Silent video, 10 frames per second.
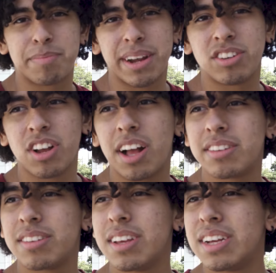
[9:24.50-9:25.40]
bright
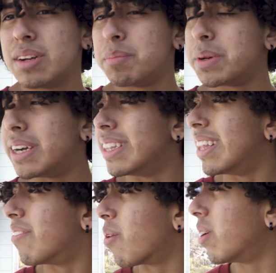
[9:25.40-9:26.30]
shots. But
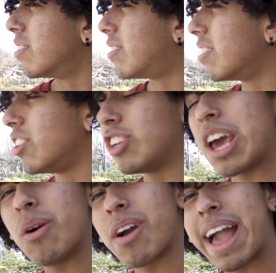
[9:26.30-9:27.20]
of course the
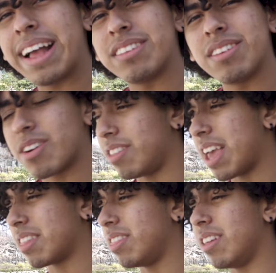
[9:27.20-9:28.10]
shadow cast, or
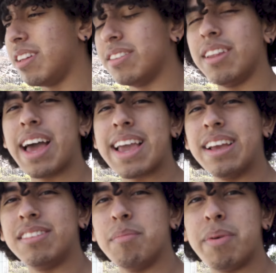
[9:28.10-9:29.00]
like the light,
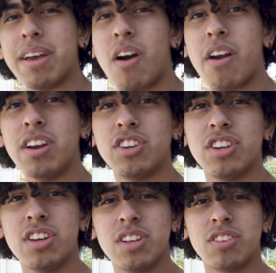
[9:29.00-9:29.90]
is a bit harsh.
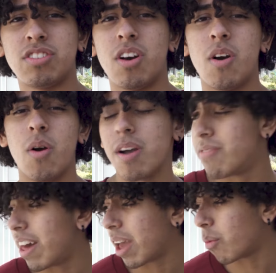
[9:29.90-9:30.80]
So
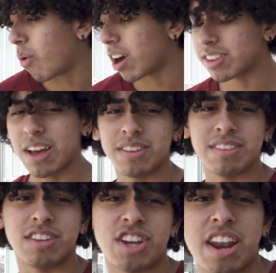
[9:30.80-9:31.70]
if I like walked out
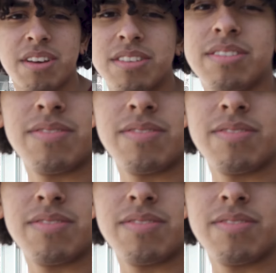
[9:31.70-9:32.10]
into the shadows,